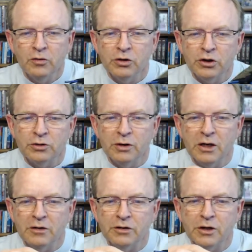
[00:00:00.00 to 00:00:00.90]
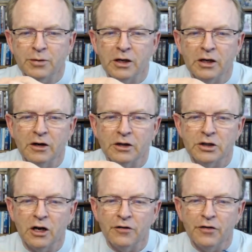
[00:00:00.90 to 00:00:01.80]
which is made of typically a
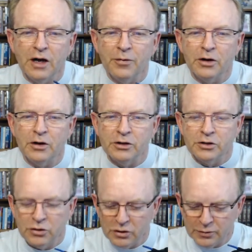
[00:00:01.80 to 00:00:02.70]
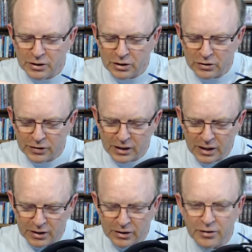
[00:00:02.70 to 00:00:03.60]
soft fabric, is going to be called the
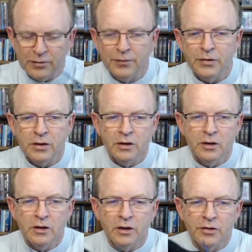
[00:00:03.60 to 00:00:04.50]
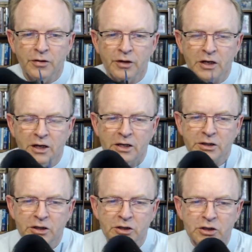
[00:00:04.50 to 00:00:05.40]
liner. And then the
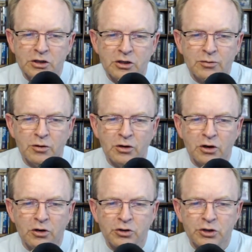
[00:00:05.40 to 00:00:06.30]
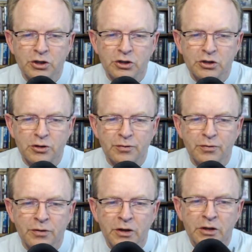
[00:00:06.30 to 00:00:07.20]
lacing system or closure
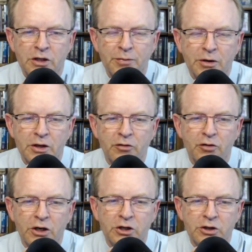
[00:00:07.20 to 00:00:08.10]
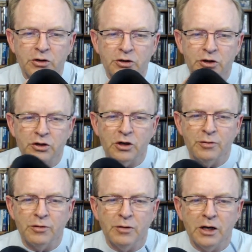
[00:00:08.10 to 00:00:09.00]
system, typically in running shoes, is going
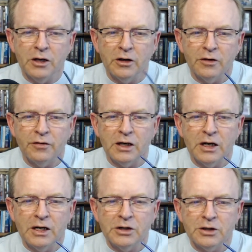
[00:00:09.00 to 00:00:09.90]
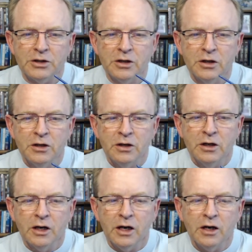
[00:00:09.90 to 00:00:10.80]
to be made of laces.
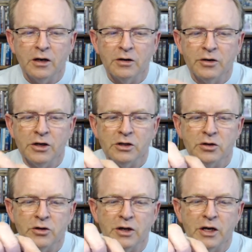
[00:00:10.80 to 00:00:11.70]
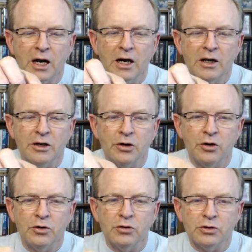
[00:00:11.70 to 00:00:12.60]
And these are the eyelet
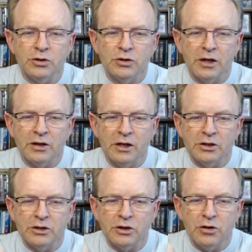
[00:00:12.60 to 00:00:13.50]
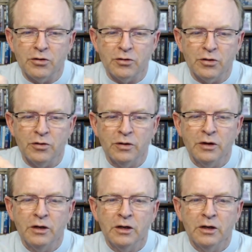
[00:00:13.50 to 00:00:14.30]
holes that the laces go through.